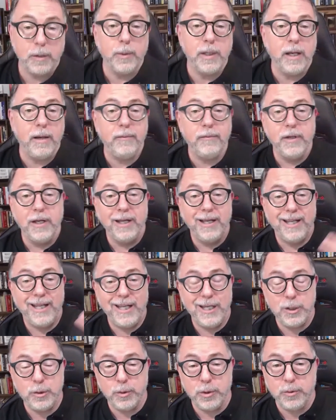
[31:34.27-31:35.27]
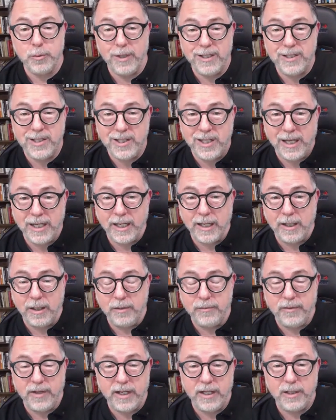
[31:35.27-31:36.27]
We have interest rates staying
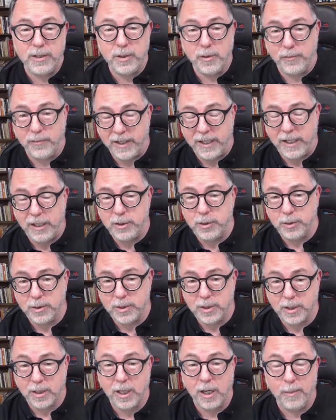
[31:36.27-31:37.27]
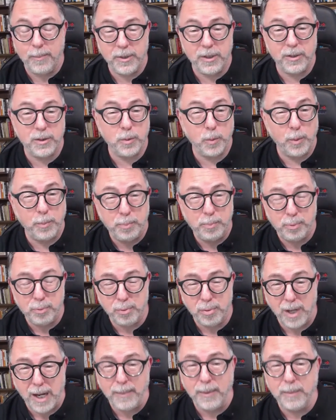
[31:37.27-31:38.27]
elevated, so financial companies will
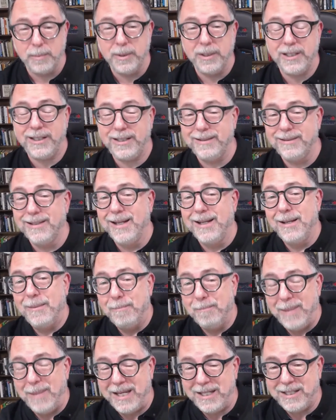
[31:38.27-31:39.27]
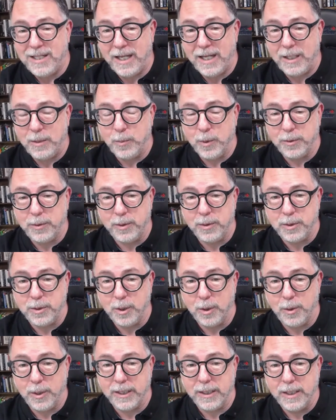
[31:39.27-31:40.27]
probably maintain what they're
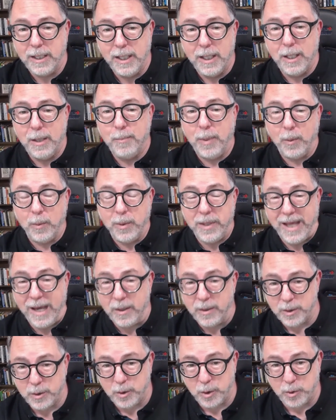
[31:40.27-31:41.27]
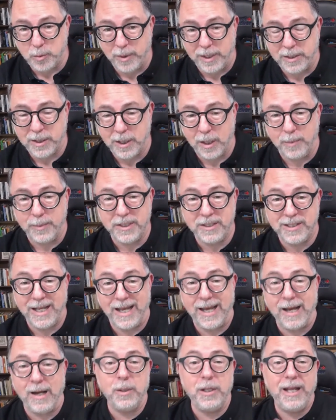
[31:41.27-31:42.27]
doing, but without interest rates coming
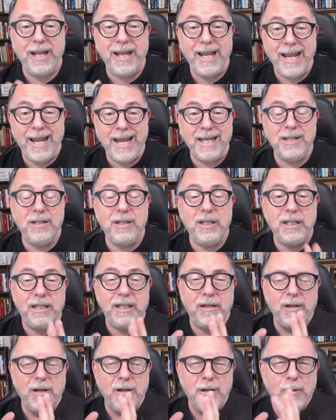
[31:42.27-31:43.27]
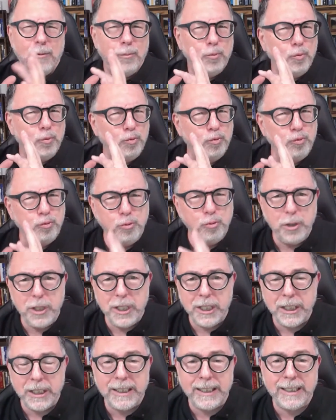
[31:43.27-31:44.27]
down and the
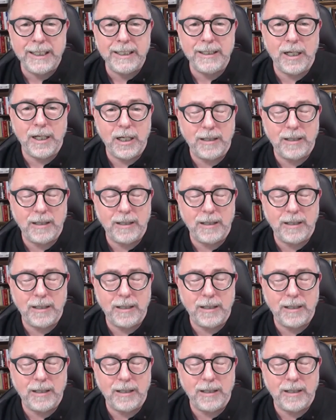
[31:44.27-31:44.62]
really